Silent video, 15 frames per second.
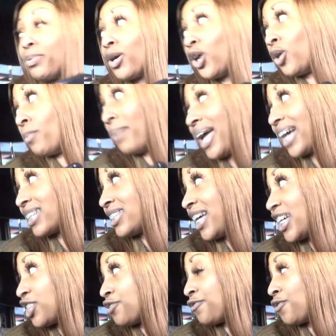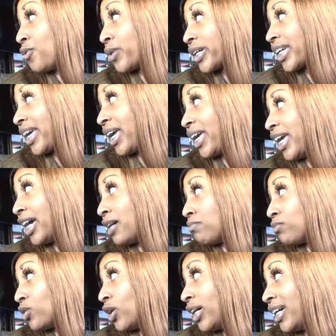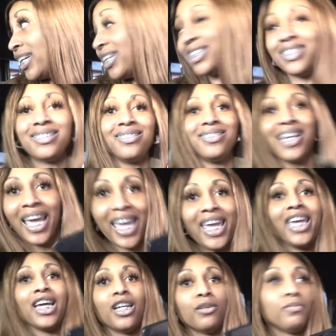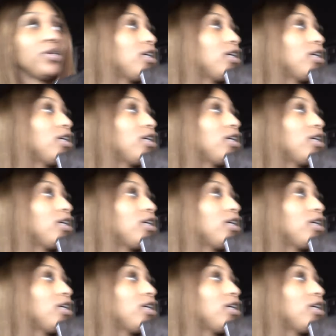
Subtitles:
Pro Max has four cameras. Damn!